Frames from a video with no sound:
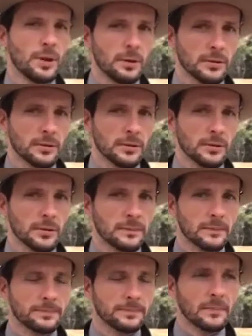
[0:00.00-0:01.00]
built,
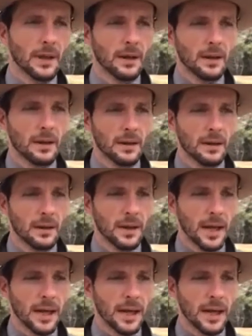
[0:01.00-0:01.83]
his